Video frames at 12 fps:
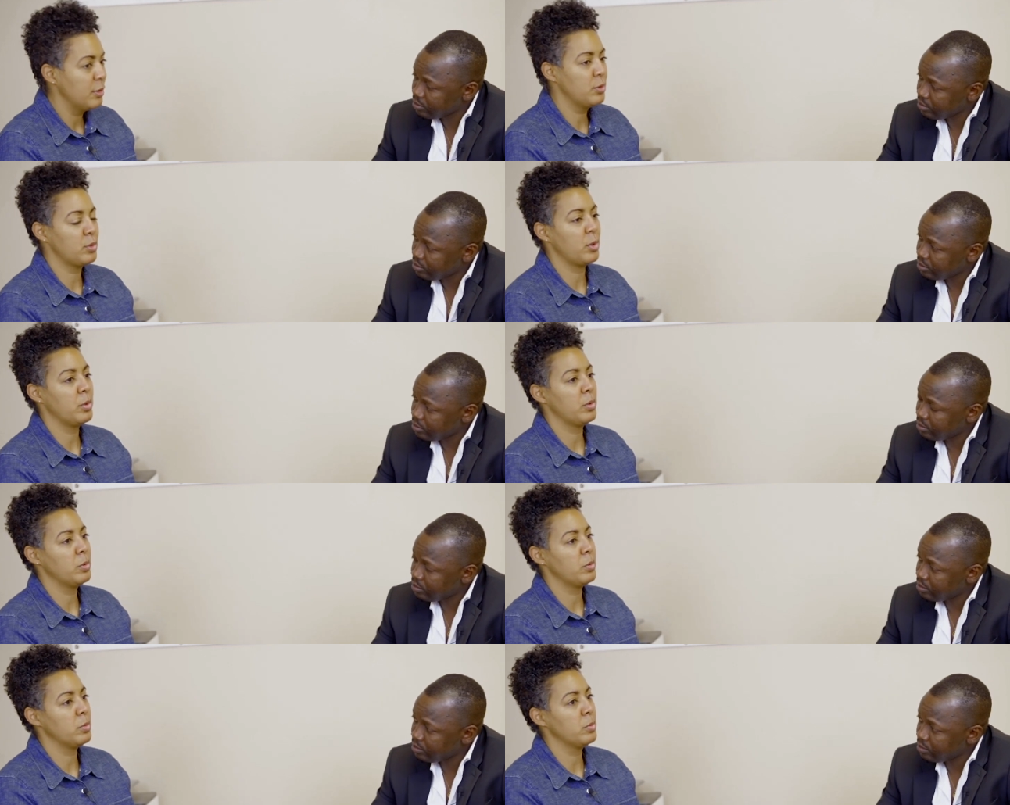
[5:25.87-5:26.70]

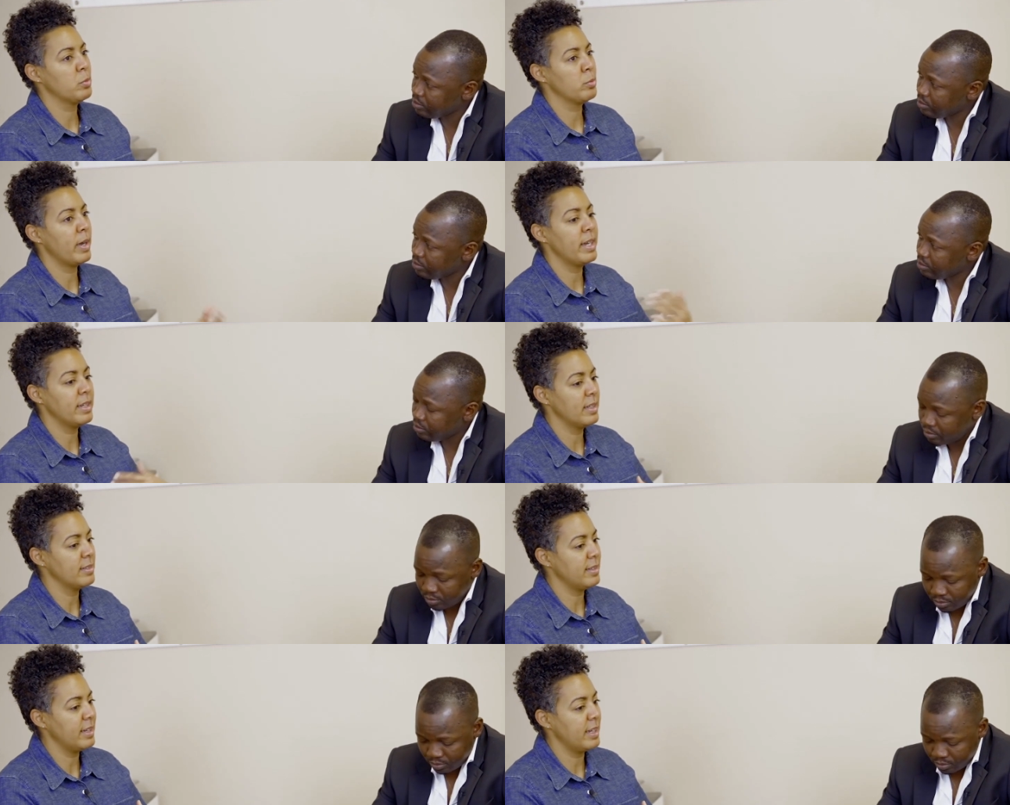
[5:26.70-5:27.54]
Speaker 1: So, right
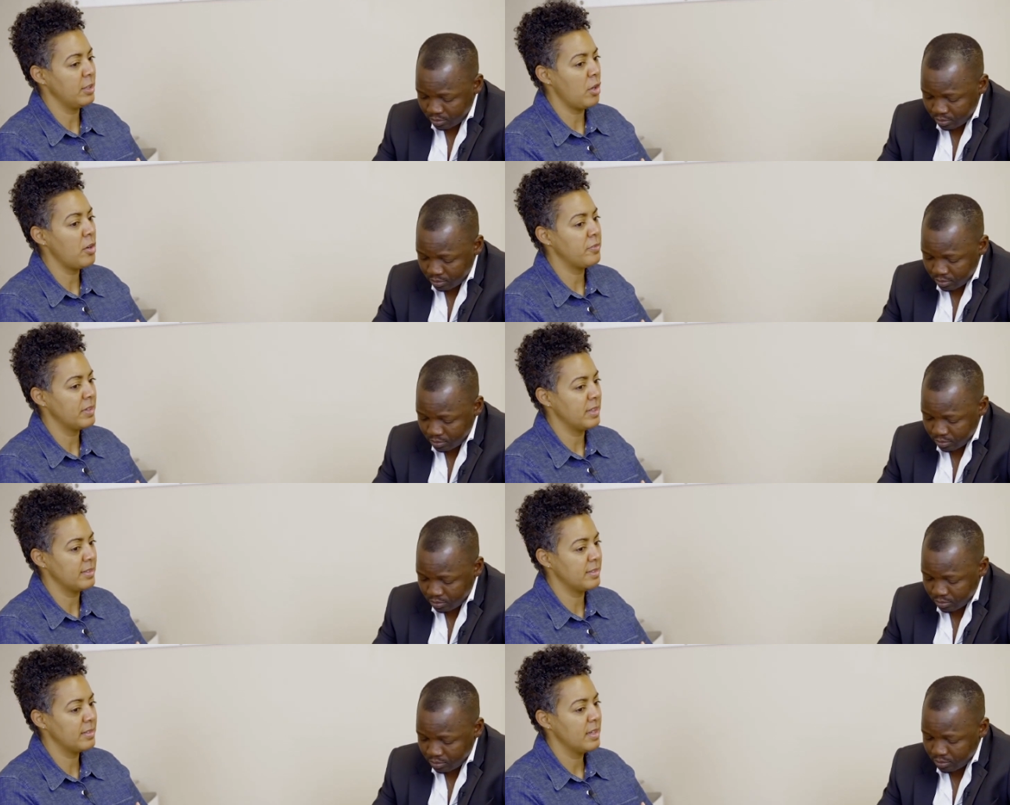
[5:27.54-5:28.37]
in taking
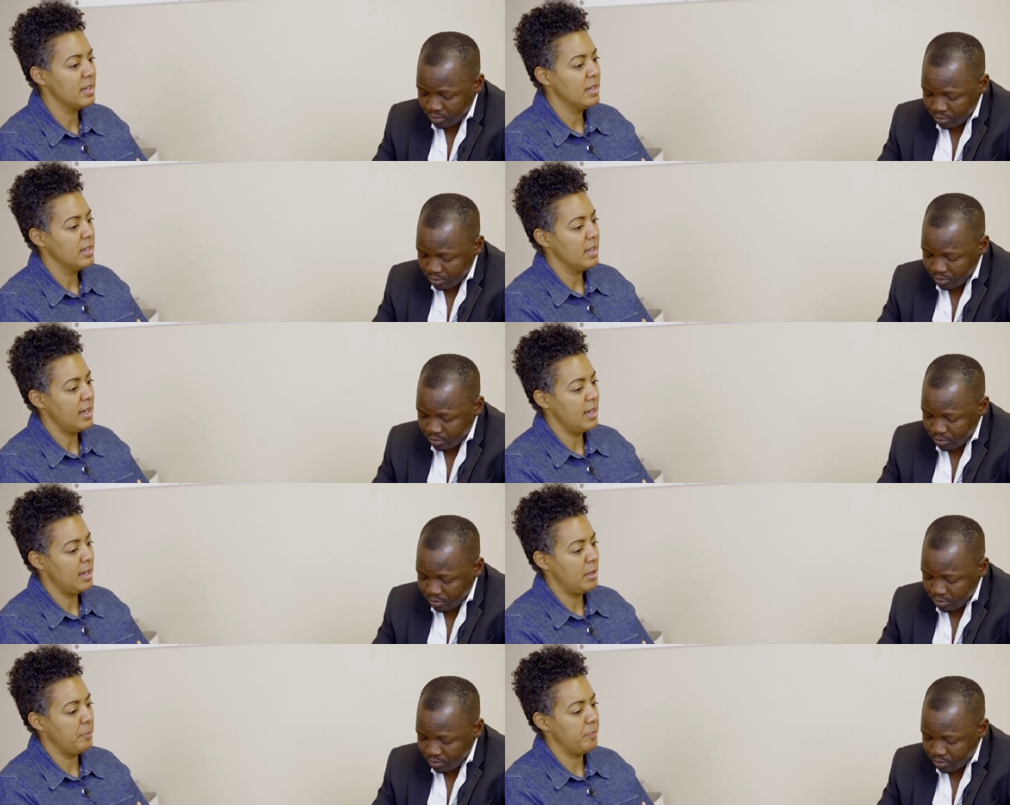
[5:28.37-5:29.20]
office,
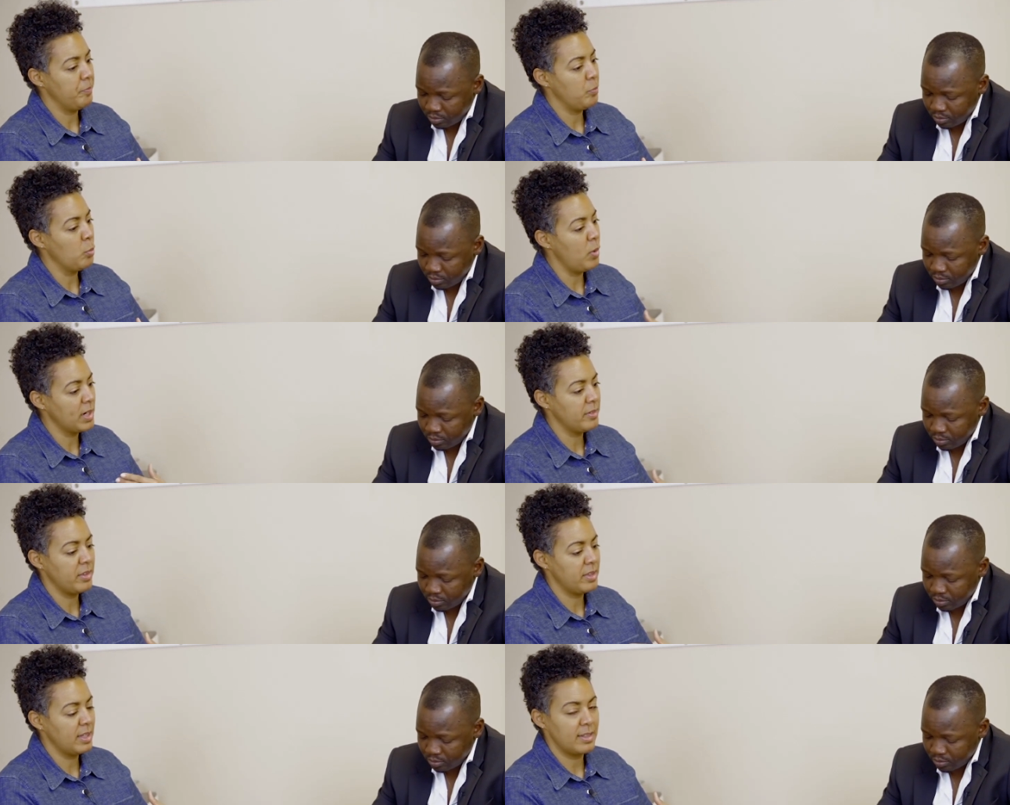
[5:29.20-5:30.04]
um, one
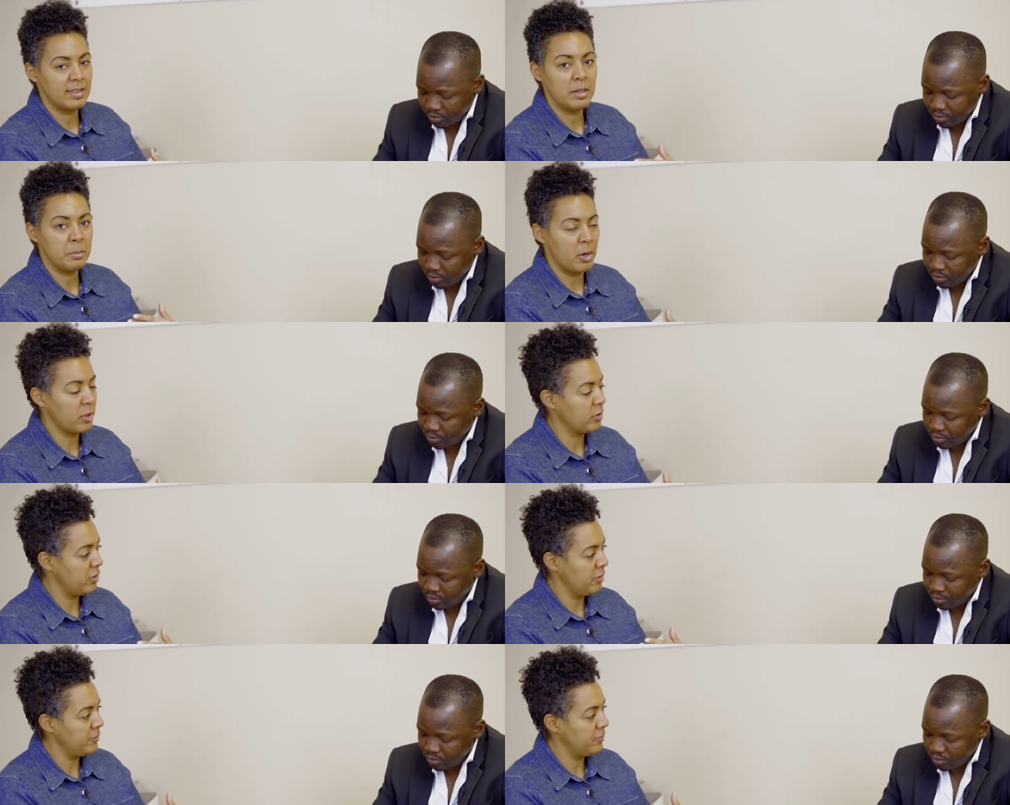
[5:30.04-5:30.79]
of the things that marked the